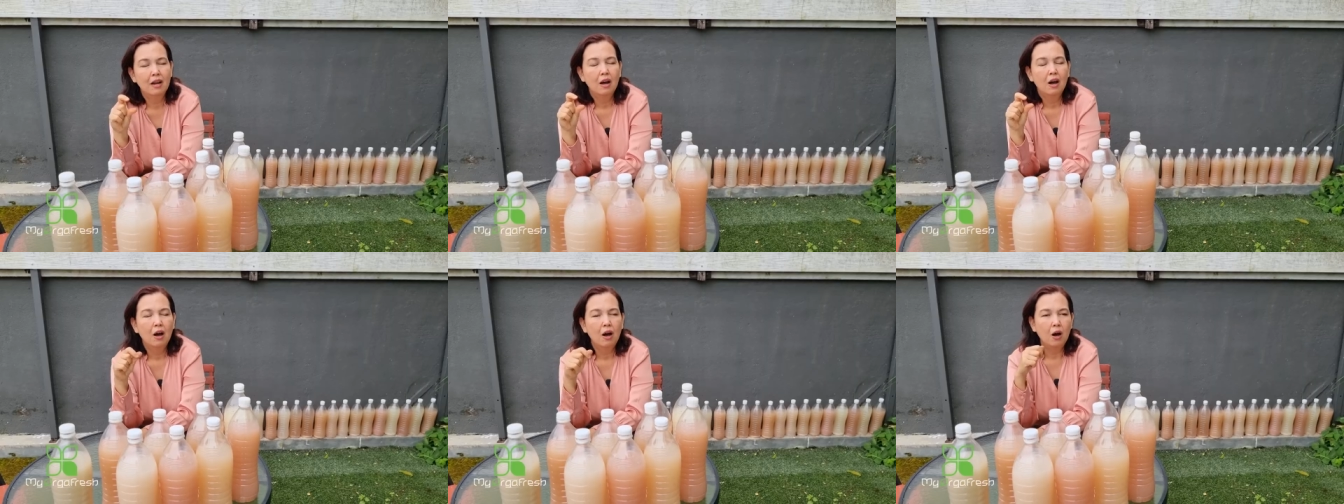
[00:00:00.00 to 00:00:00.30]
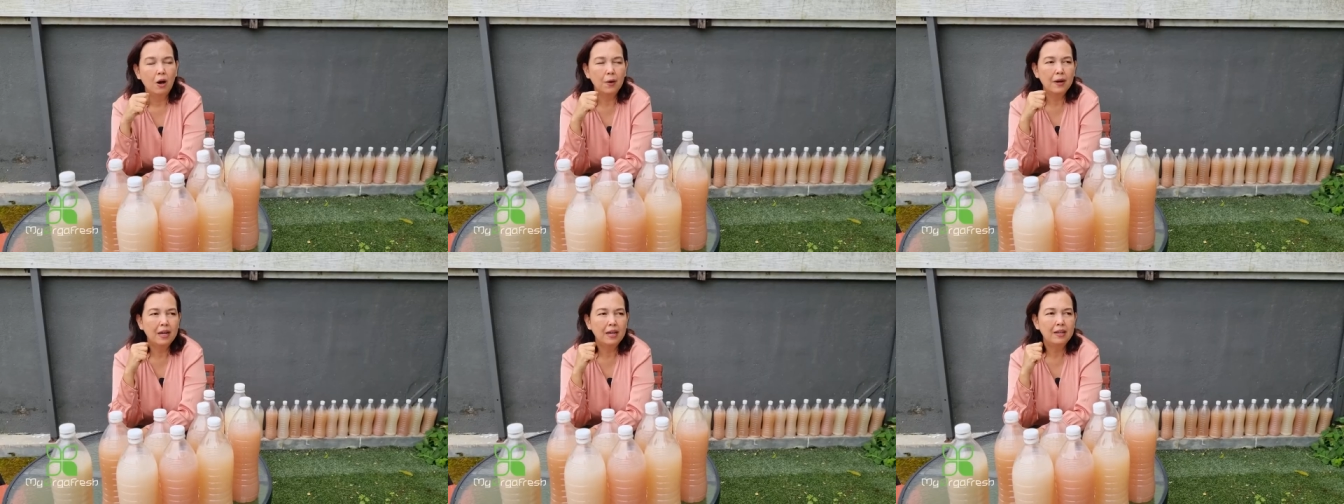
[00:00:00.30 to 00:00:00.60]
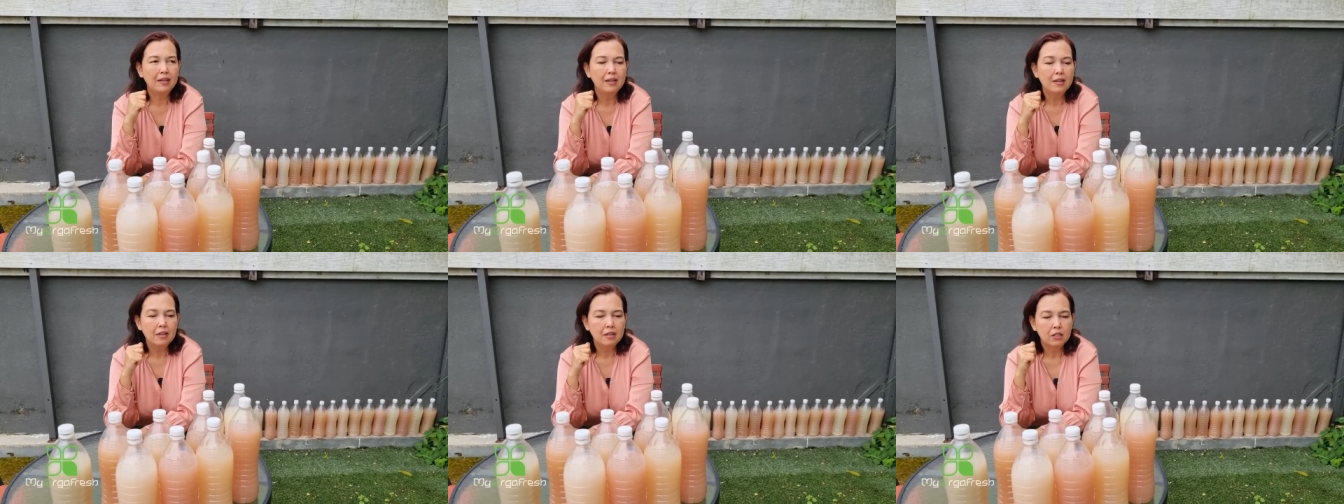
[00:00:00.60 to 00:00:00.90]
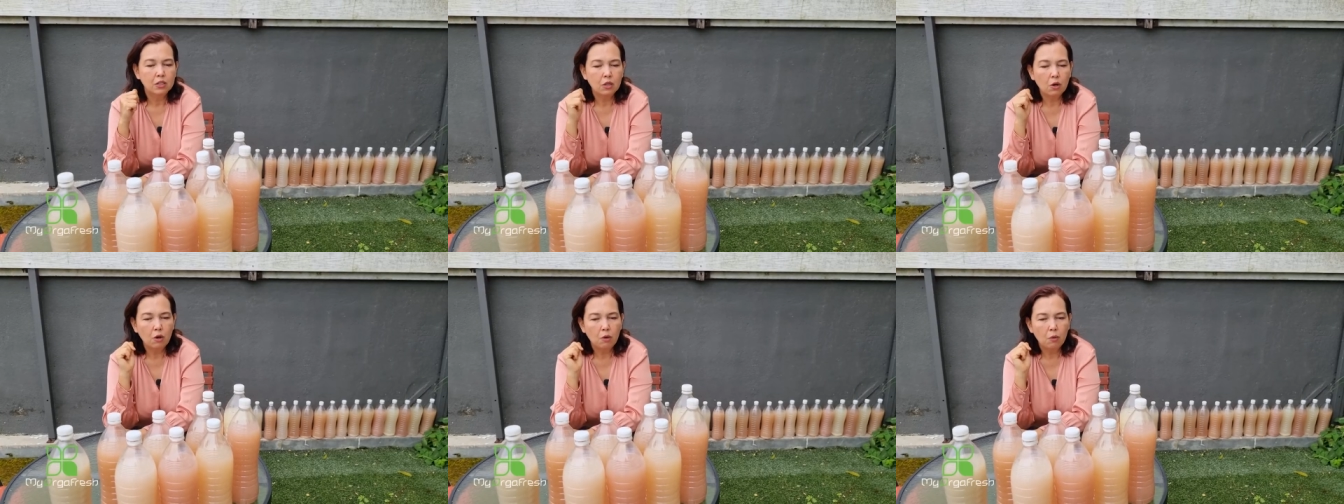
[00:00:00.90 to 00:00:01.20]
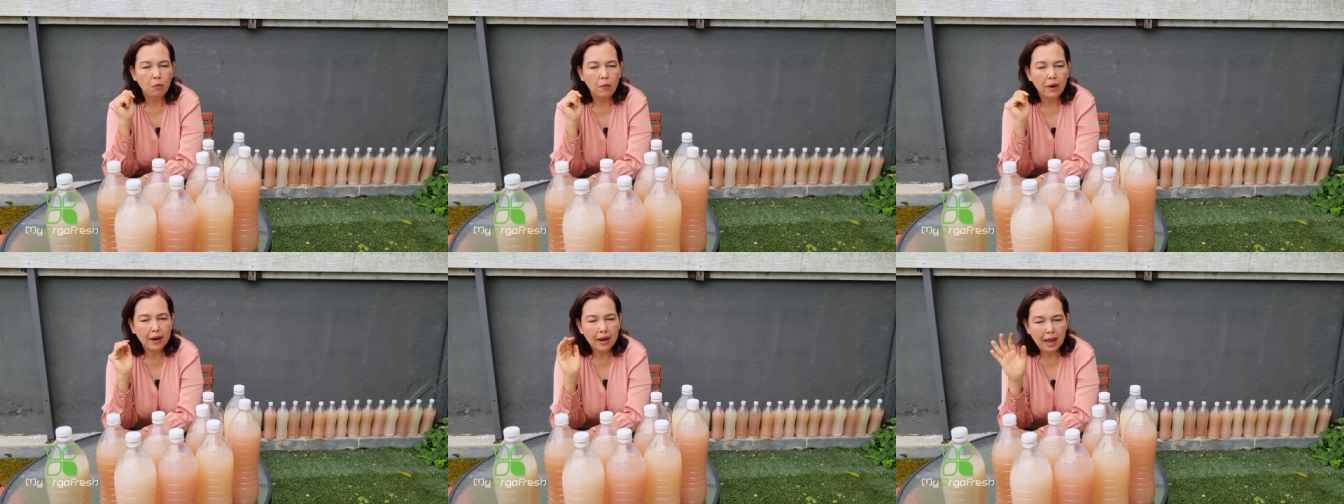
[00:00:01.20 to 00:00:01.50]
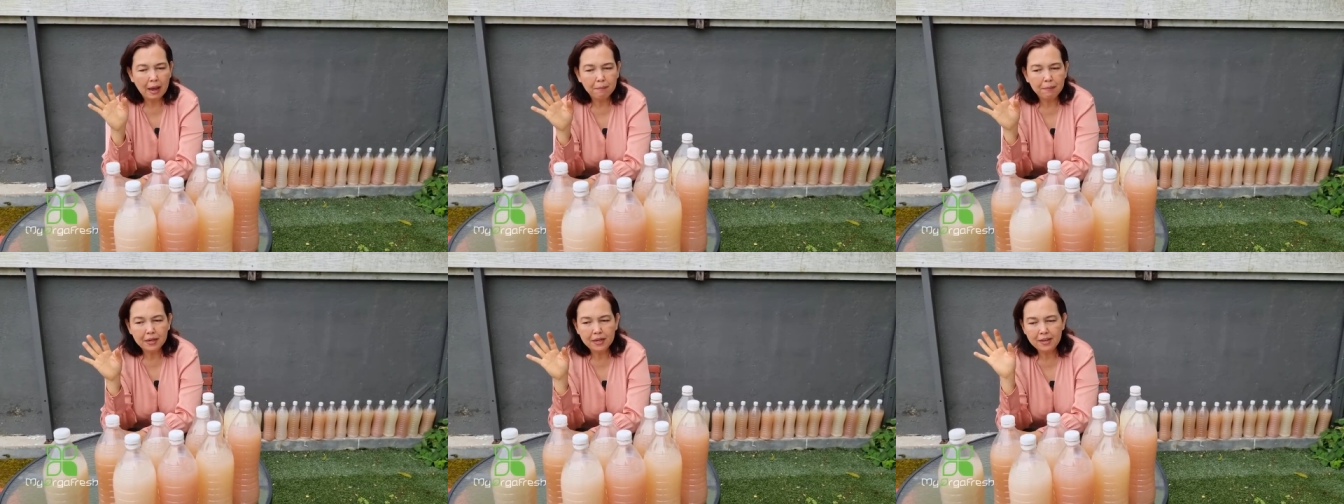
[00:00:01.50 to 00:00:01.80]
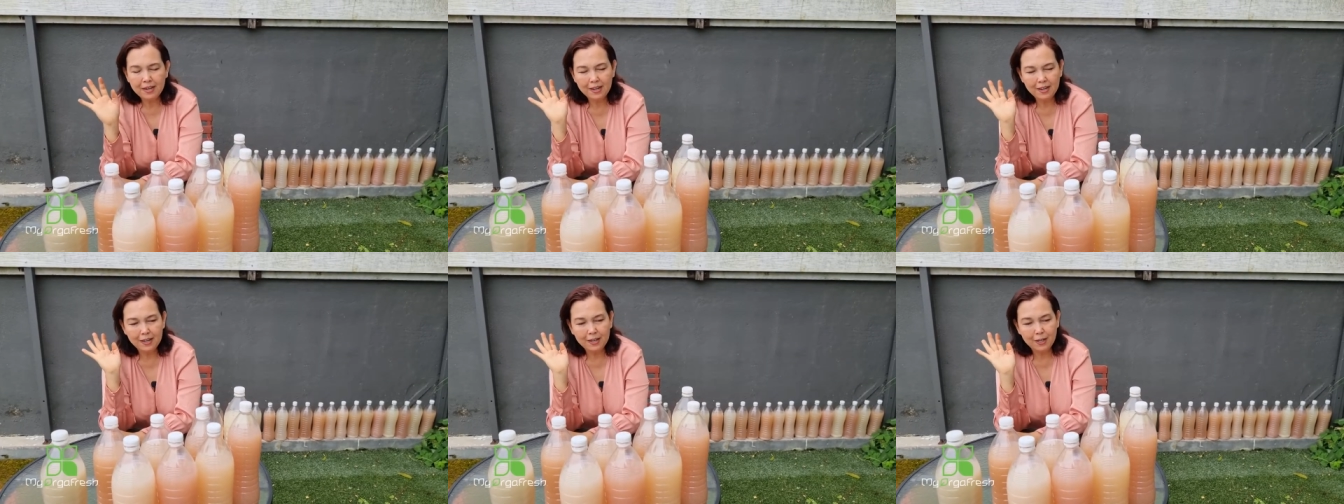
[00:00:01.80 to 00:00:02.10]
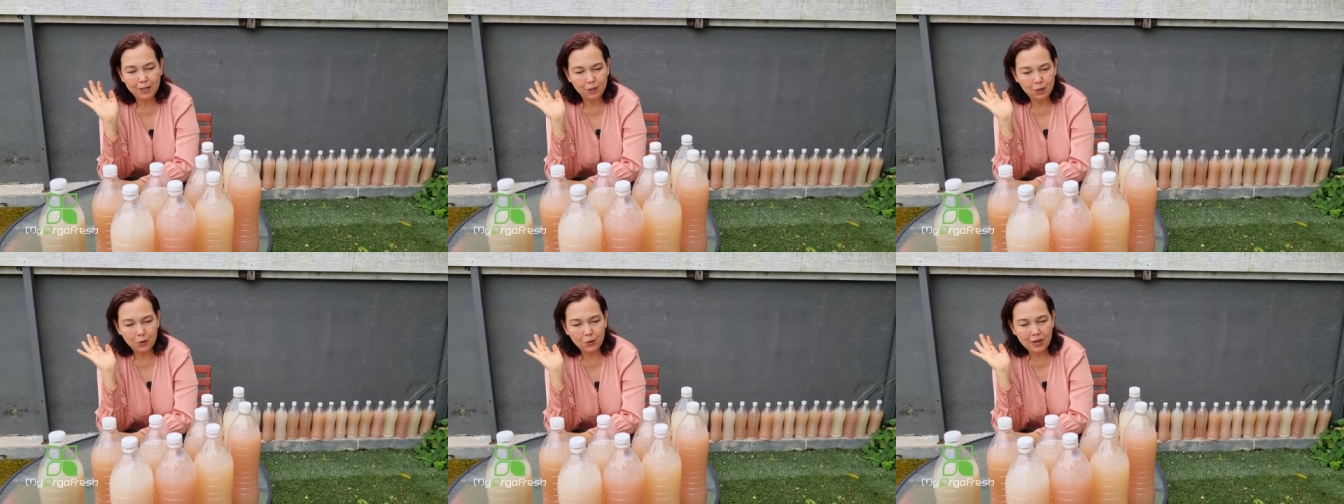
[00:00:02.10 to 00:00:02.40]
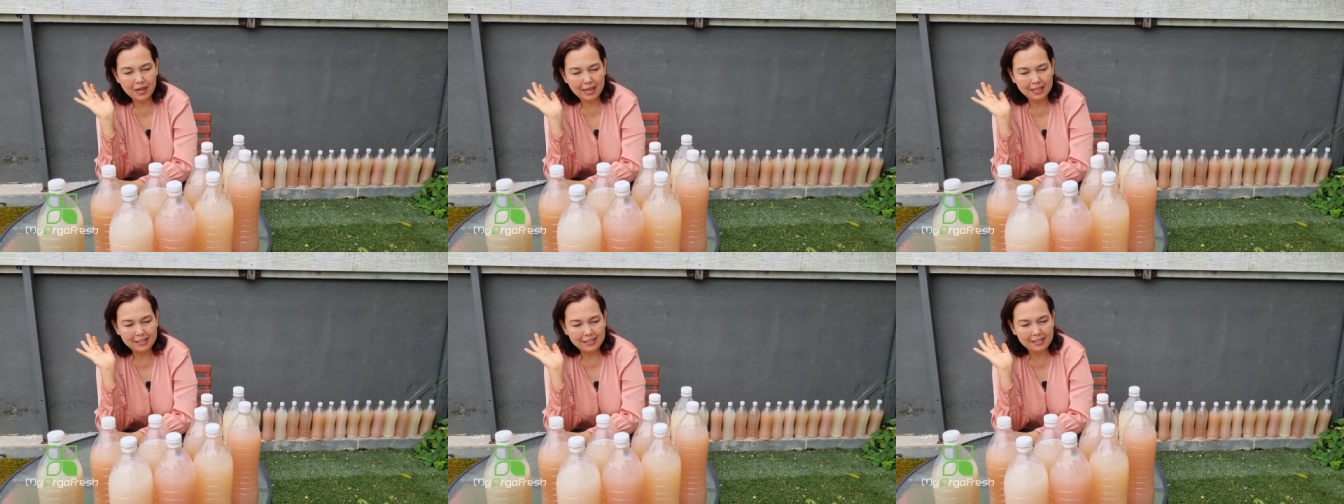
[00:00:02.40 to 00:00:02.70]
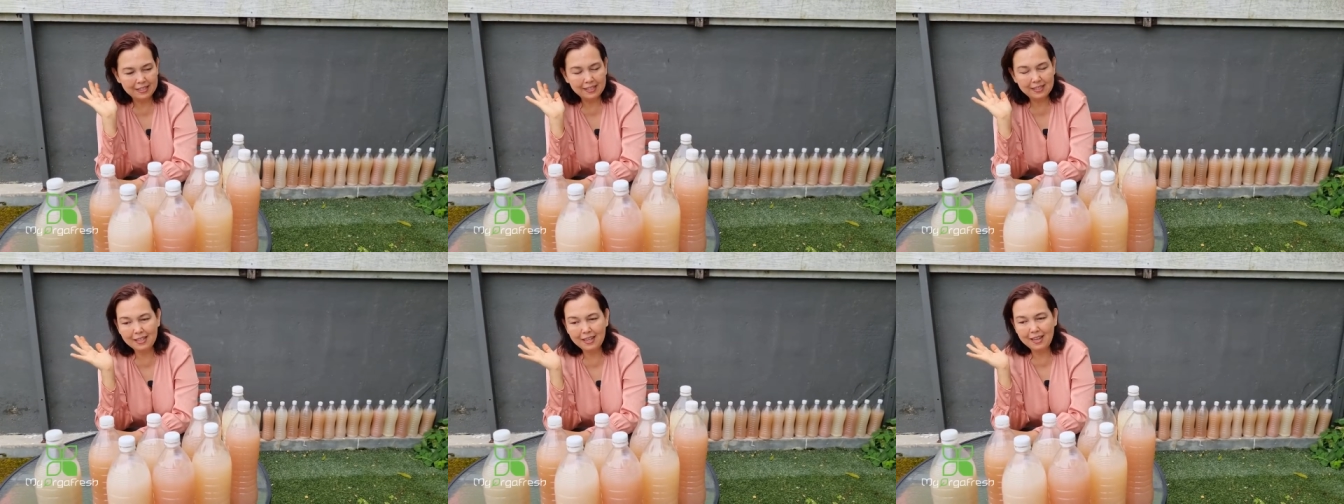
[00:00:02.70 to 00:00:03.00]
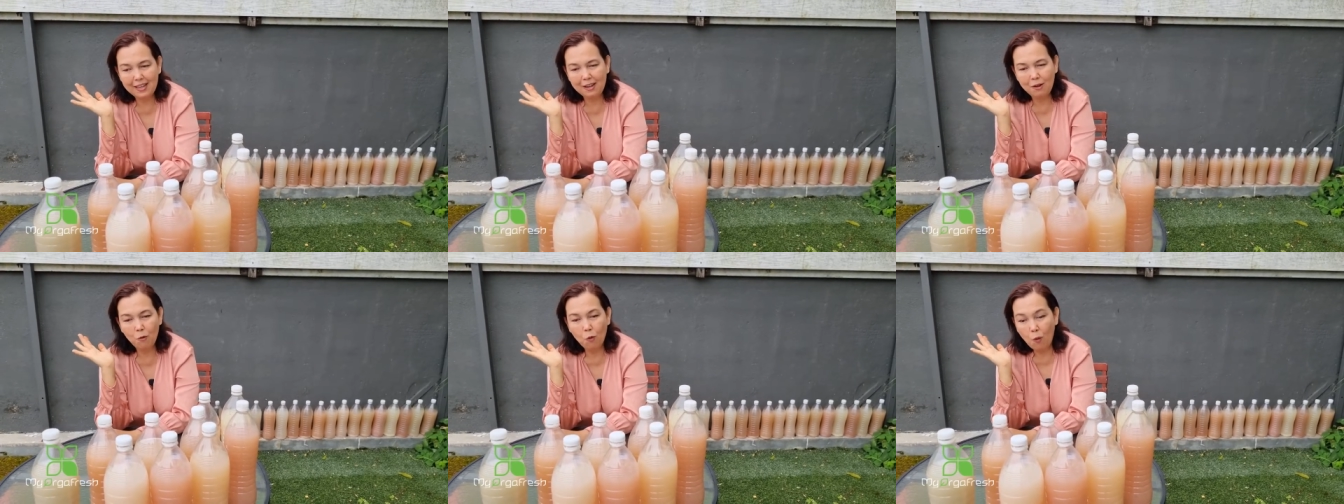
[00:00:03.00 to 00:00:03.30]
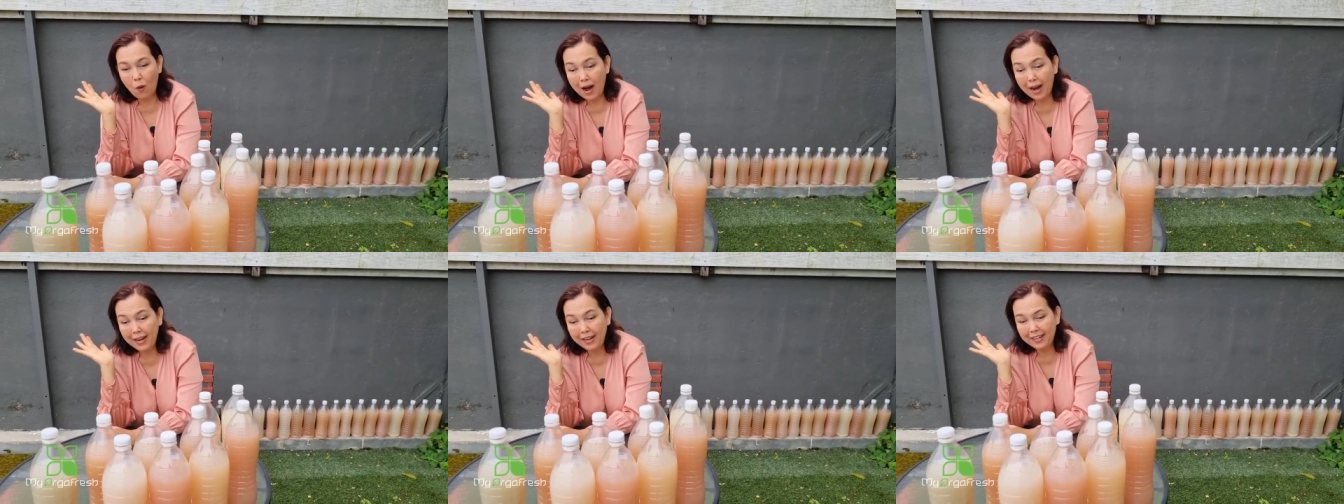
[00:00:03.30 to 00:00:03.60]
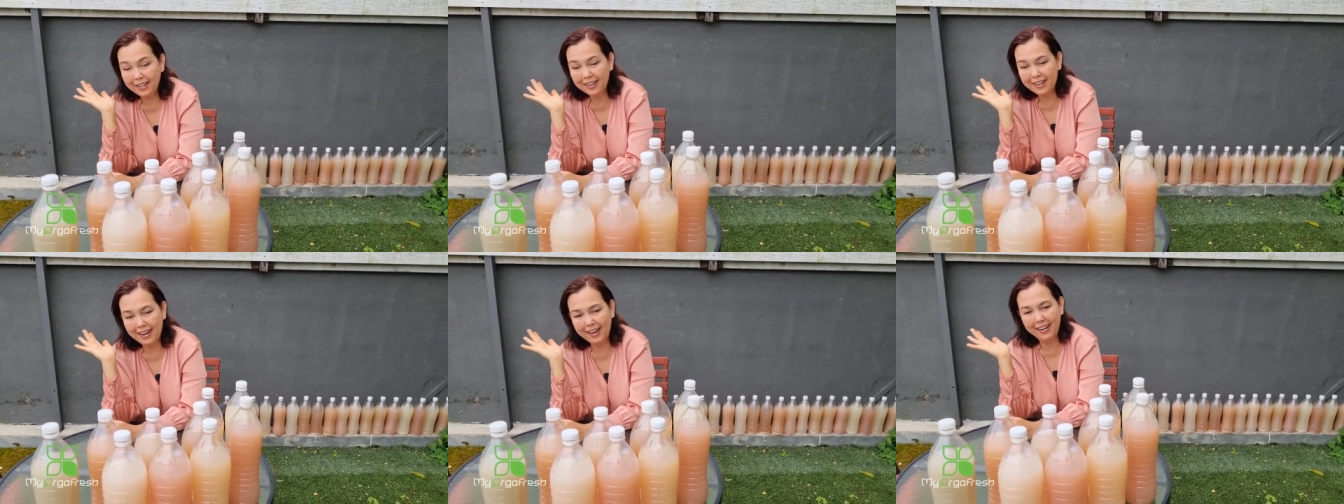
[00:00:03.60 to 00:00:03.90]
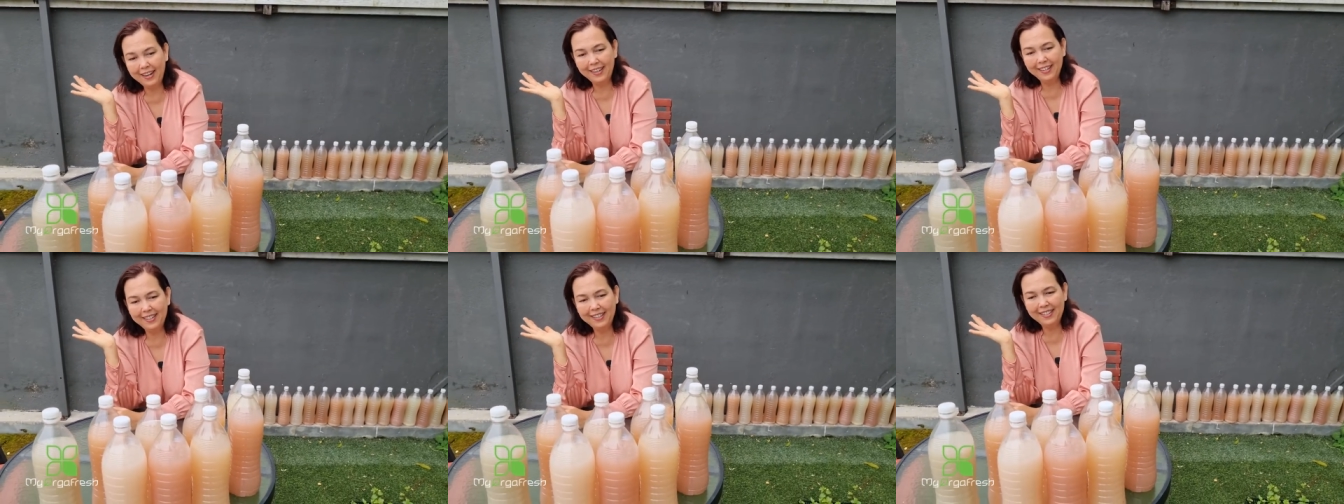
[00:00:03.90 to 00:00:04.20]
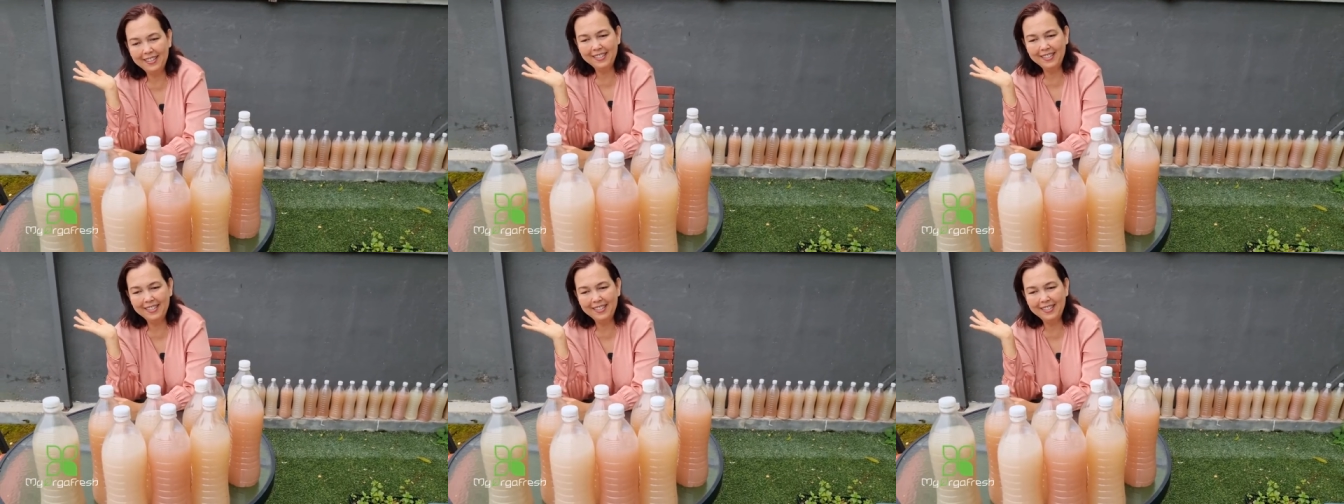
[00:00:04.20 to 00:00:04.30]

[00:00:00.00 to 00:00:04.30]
all right so what happened here as you can see why the color is